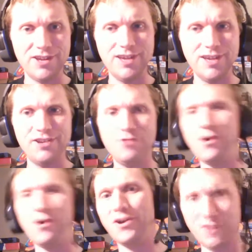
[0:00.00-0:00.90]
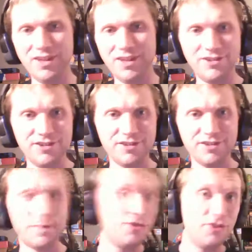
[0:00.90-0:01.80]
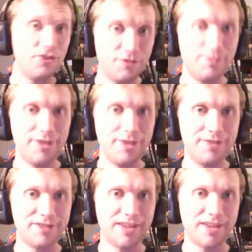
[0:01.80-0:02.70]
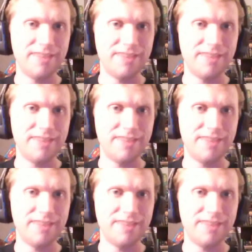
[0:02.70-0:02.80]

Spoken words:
you are religious, especially if you believe in science.